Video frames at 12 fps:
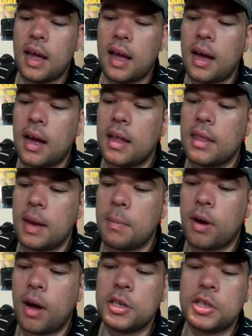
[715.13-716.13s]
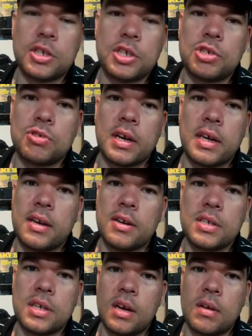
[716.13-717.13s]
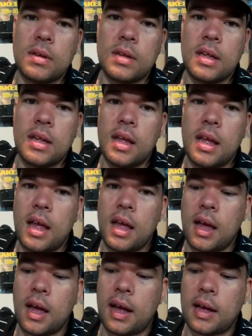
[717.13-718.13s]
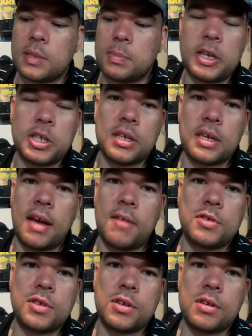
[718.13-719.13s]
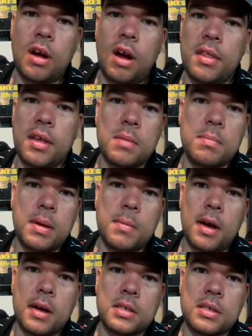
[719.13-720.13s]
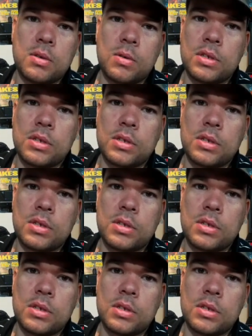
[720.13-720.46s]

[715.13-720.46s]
Uh, they probably should have shrunk years ago, uh, especially after all the other big box stores